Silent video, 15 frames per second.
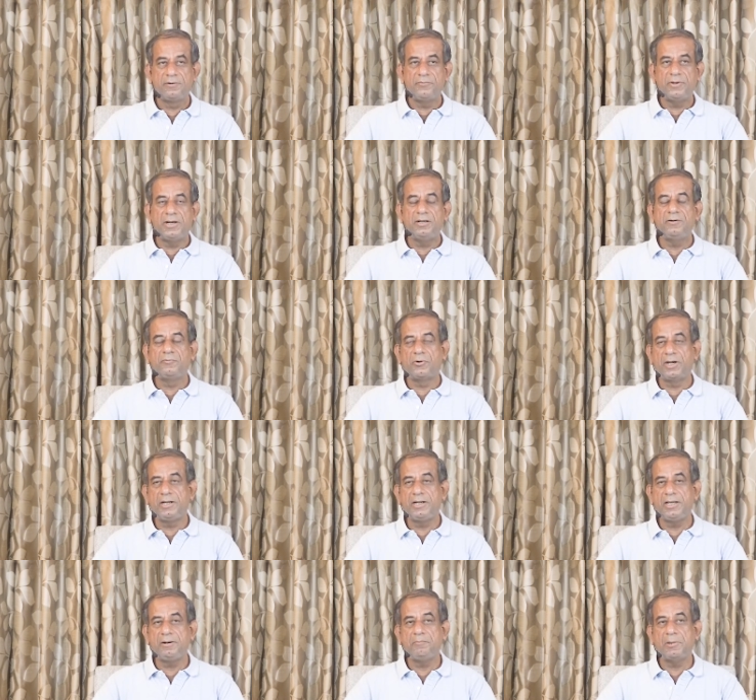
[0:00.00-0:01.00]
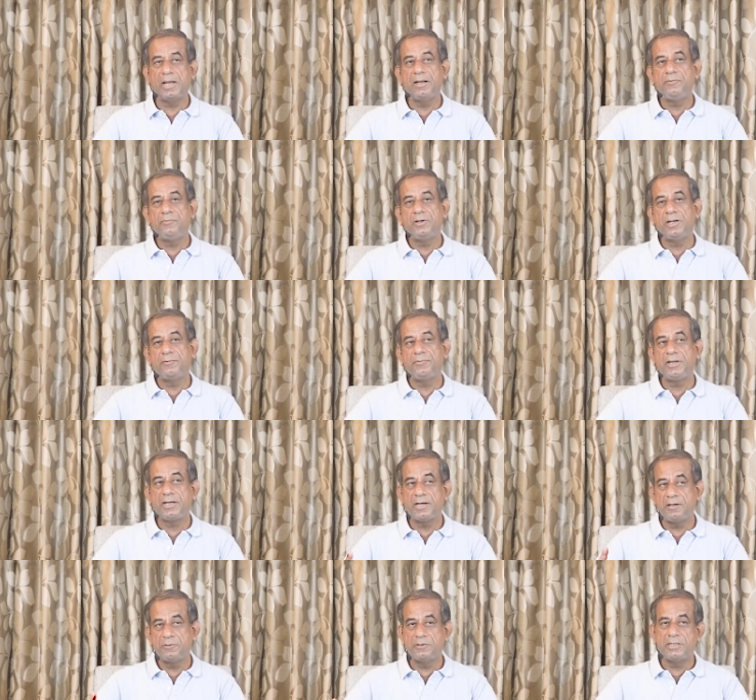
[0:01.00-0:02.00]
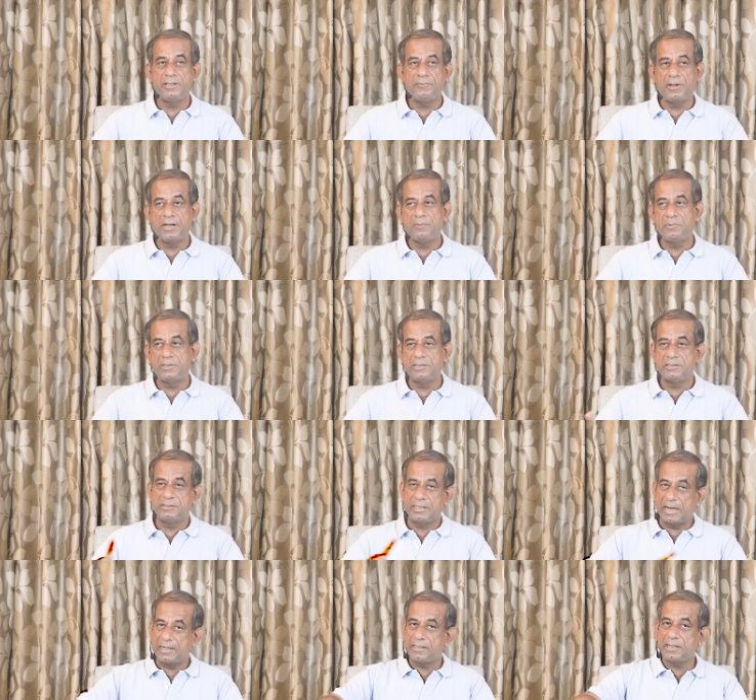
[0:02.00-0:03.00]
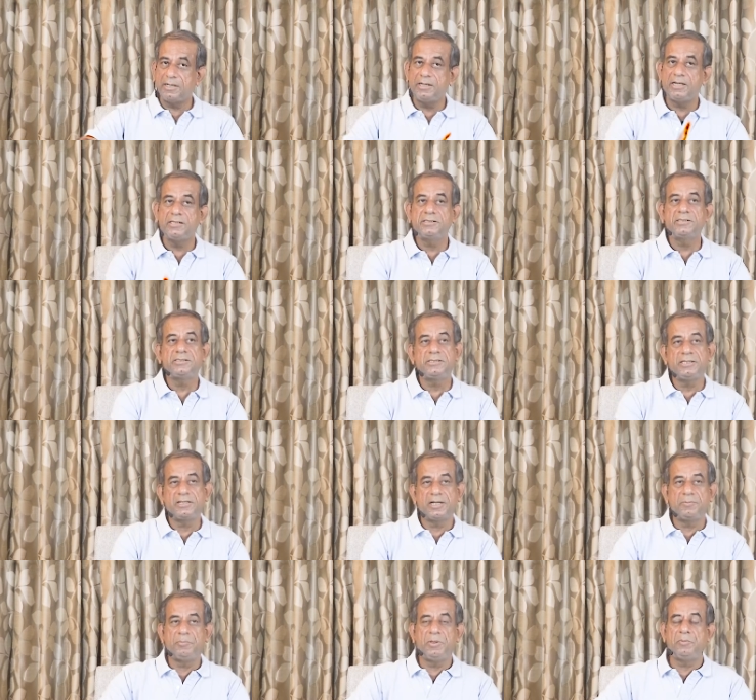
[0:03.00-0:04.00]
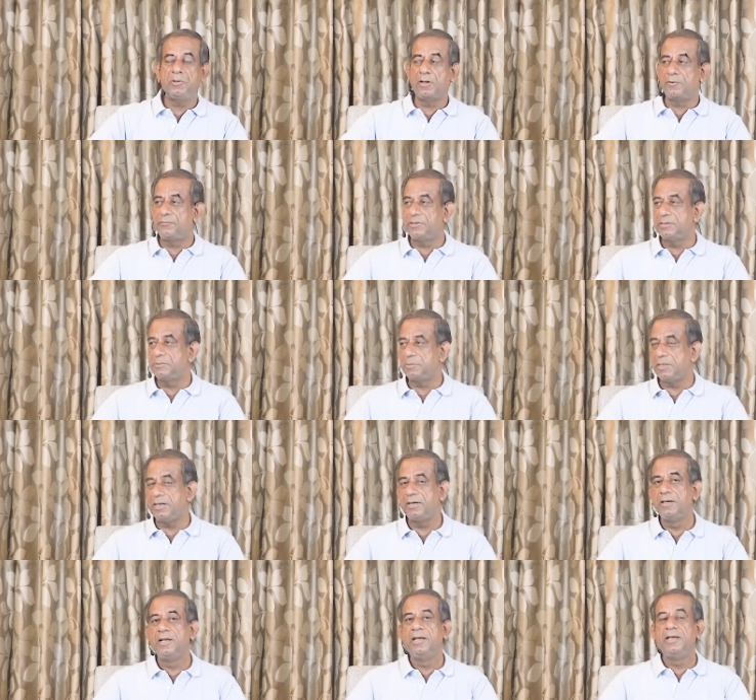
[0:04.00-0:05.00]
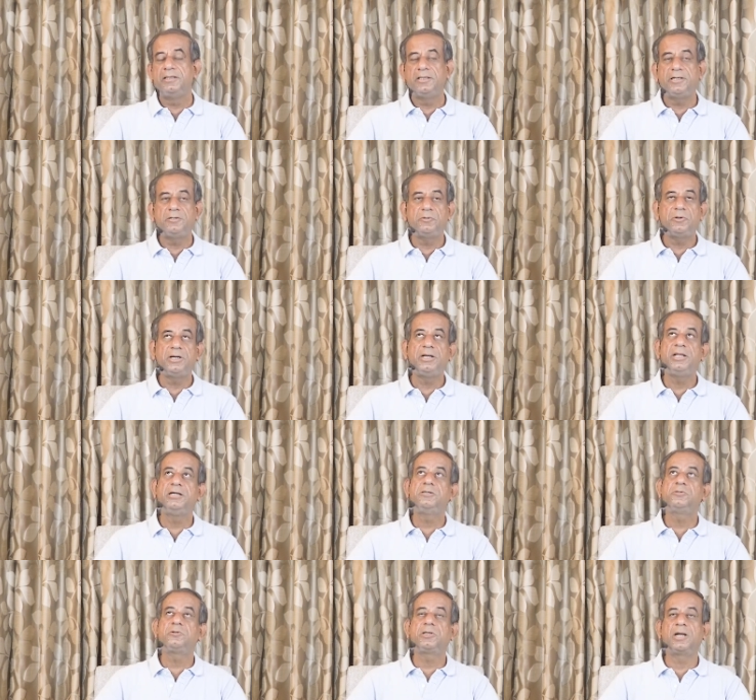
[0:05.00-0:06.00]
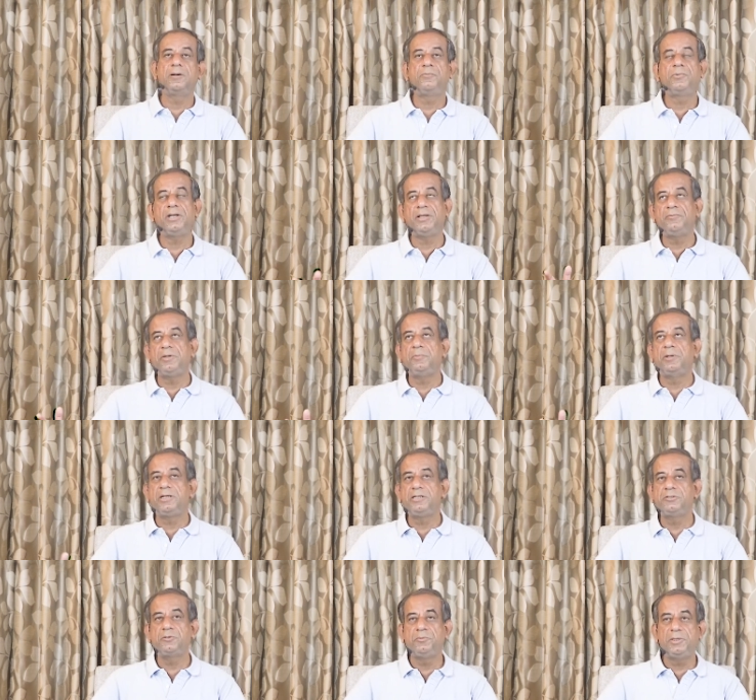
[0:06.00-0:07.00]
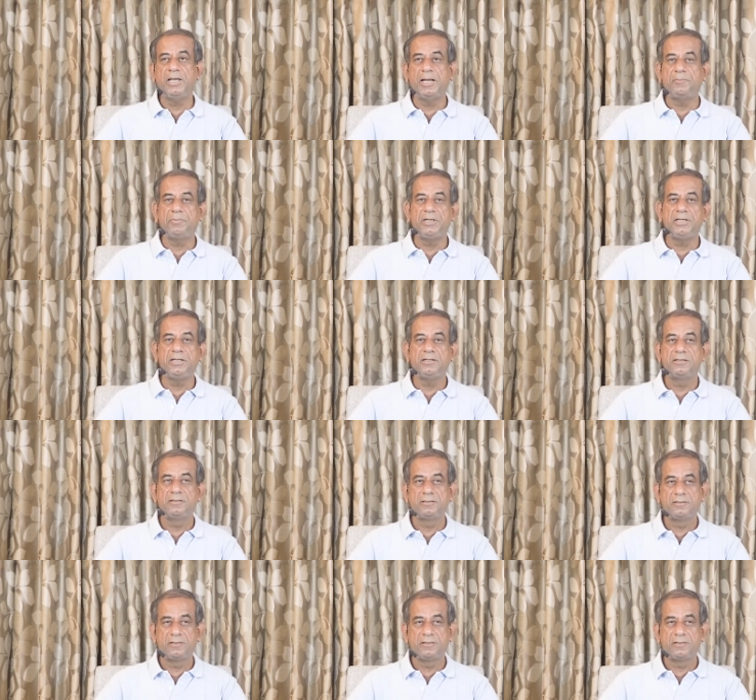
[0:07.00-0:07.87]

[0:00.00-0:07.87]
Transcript: when one day man will awaken to the divine presence. That contains the secret. People often say that you know a day should come when everybody should be happy,